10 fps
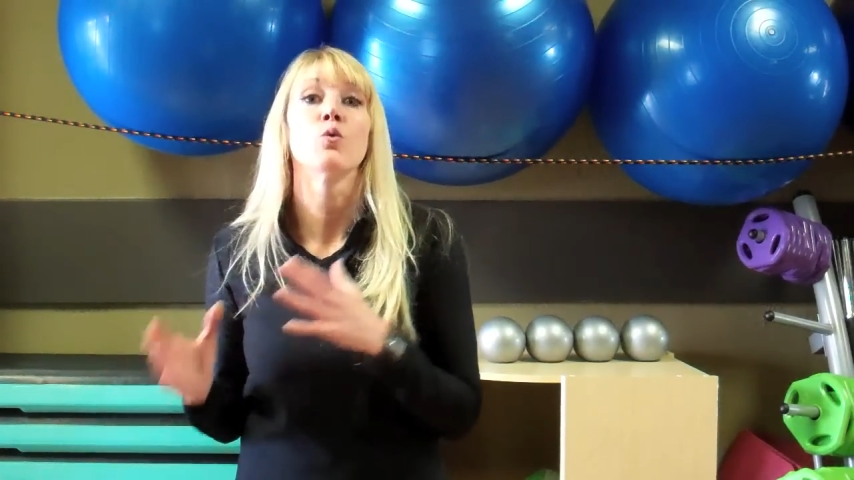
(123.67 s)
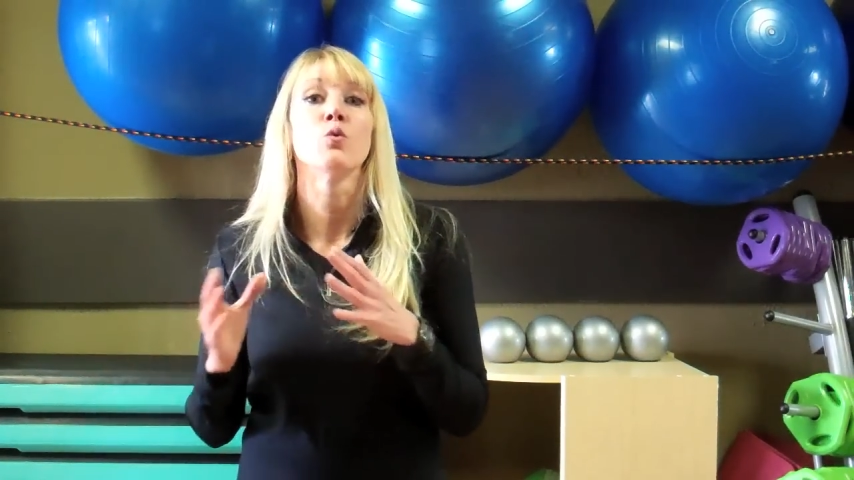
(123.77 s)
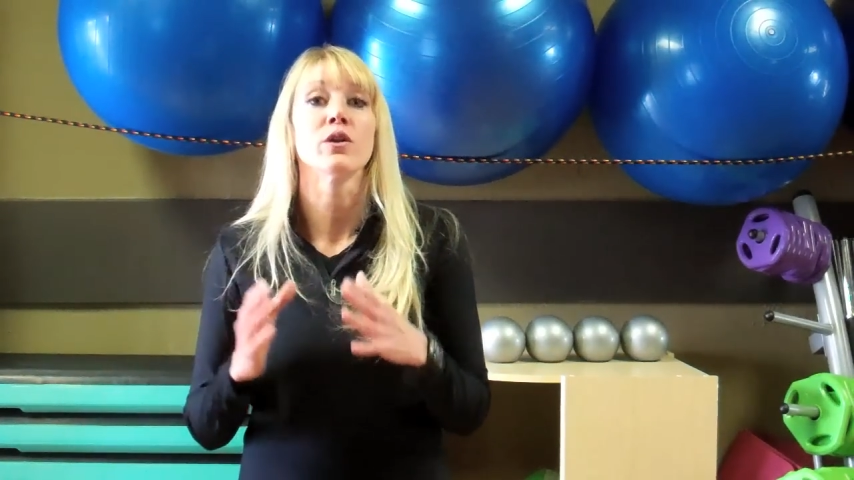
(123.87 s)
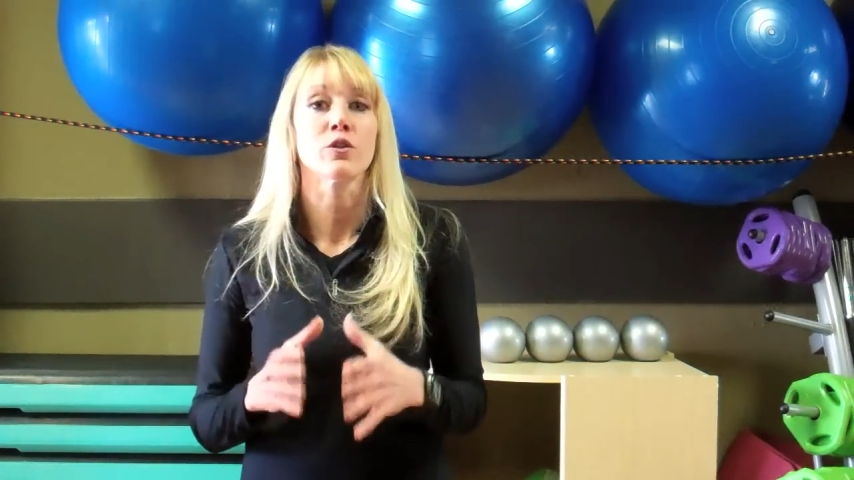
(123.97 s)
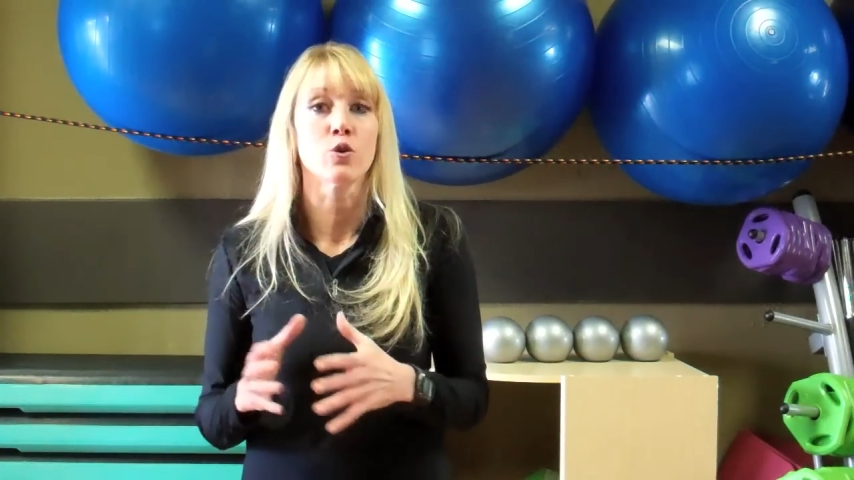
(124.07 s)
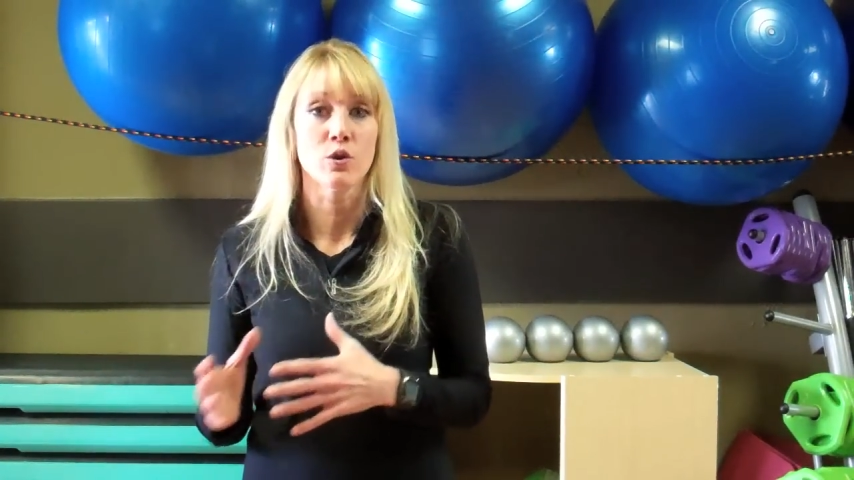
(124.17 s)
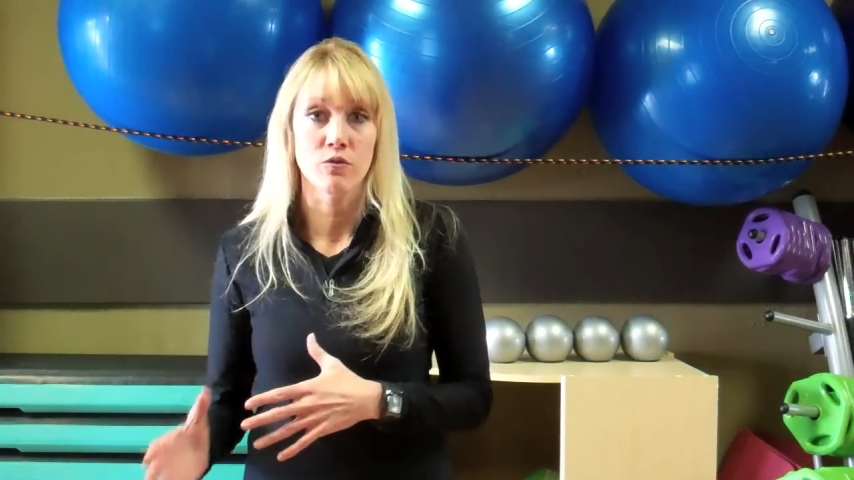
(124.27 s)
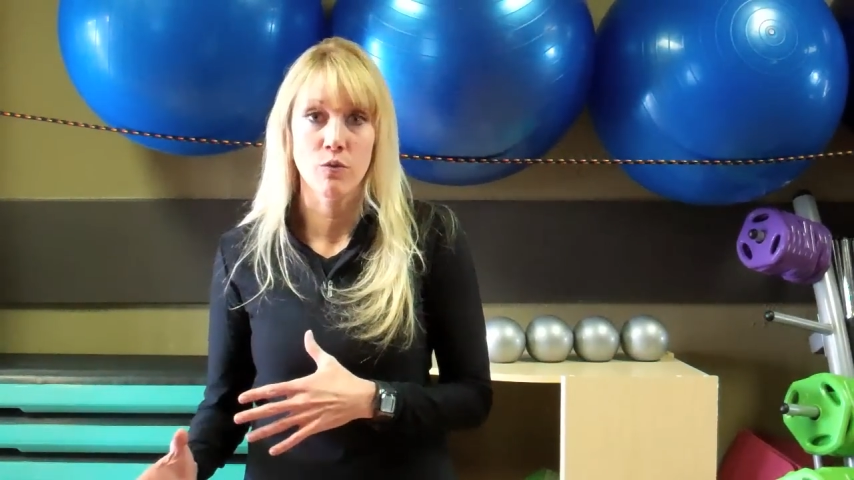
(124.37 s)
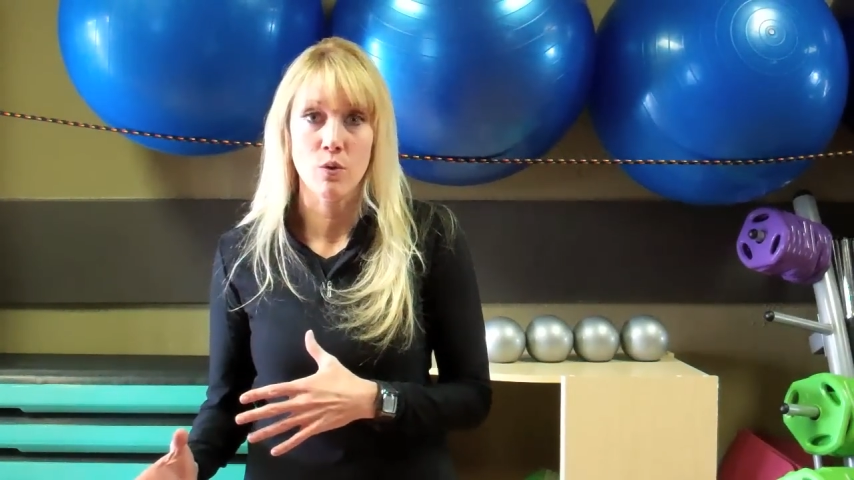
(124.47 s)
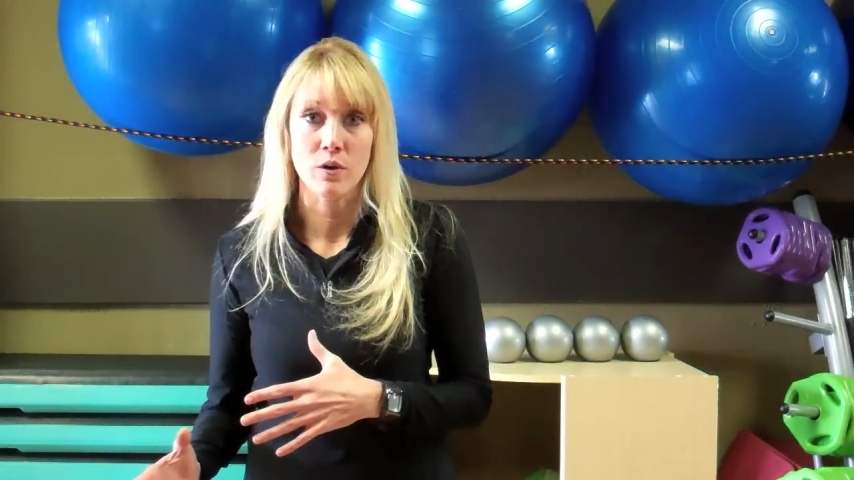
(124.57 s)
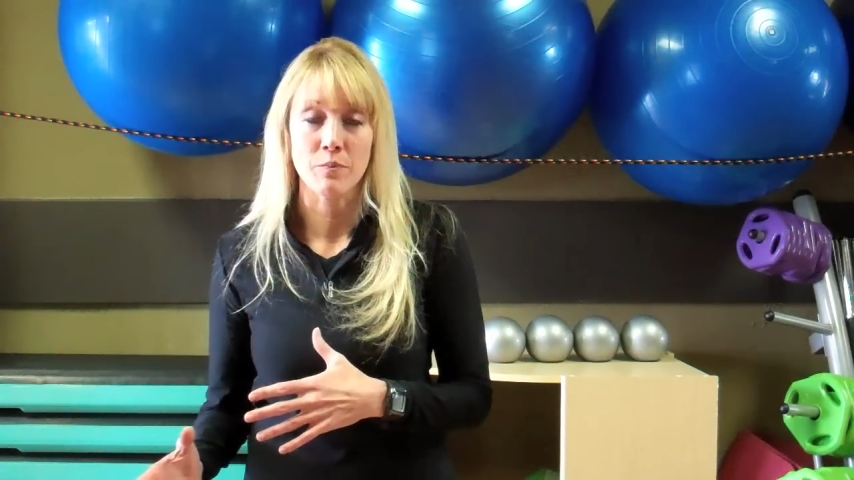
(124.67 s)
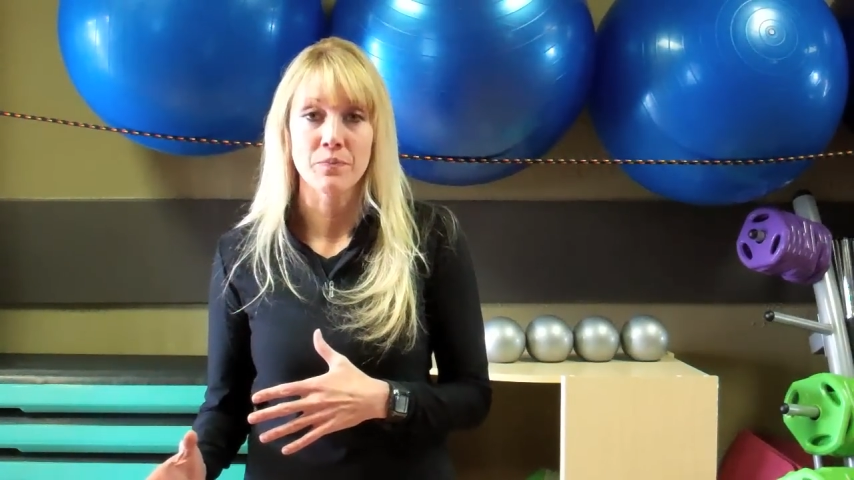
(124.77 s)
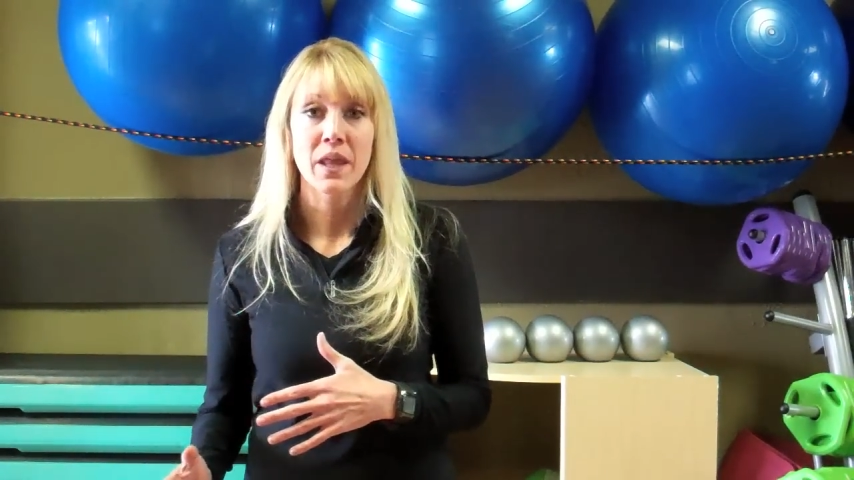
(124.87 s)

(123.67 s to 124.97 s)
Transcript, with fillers: with good form.